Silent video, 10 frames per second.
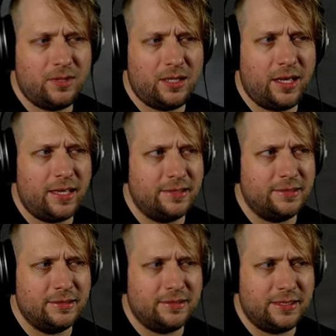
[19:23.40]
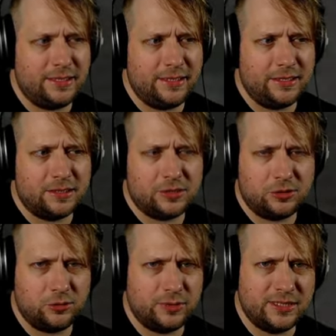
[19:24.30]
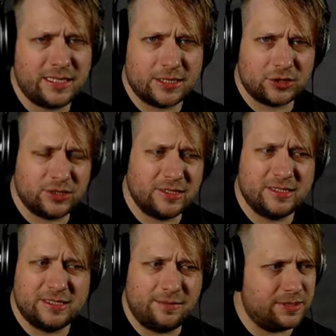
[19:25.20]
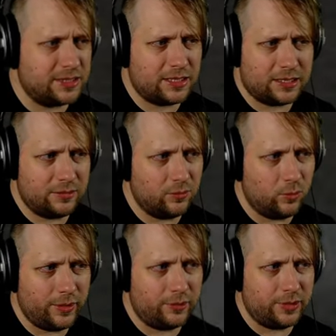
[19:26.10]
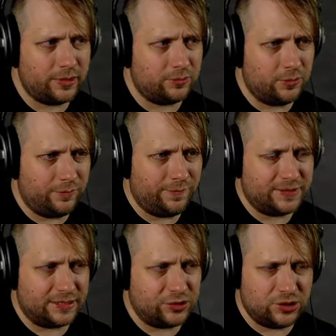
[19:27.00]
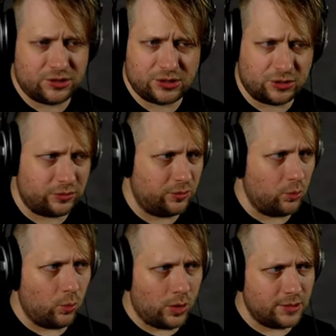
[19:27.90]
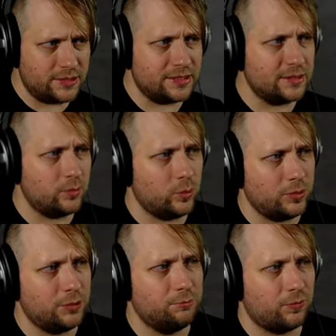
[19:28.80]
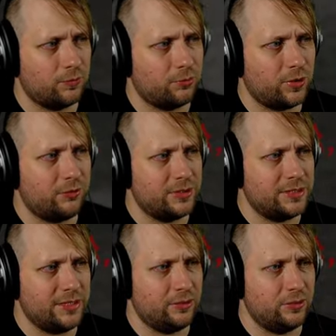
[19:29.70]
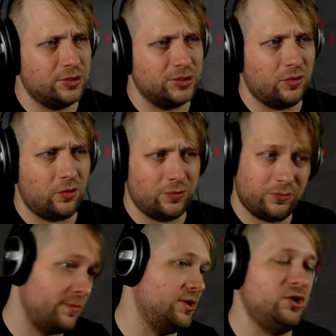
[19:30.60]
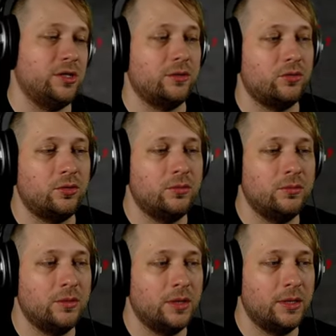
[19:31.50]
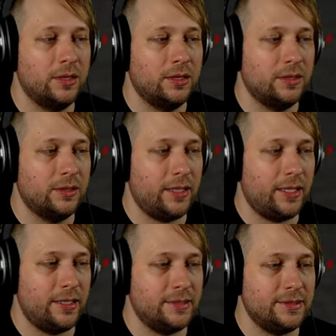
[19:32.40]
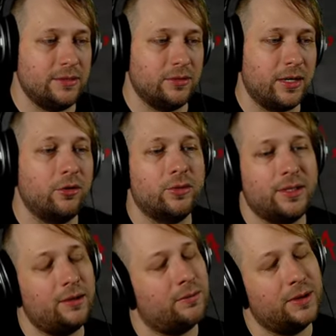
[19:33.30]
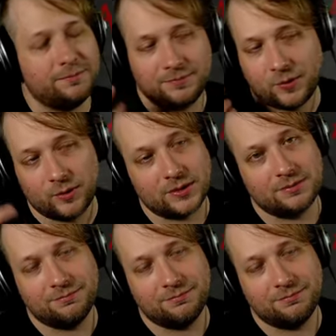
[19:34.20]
And the clue detection seemed kind of weird. I don't know if it's like just certain ones would progress it or just all of them in general? A, D, or arrow key. Oh, of course.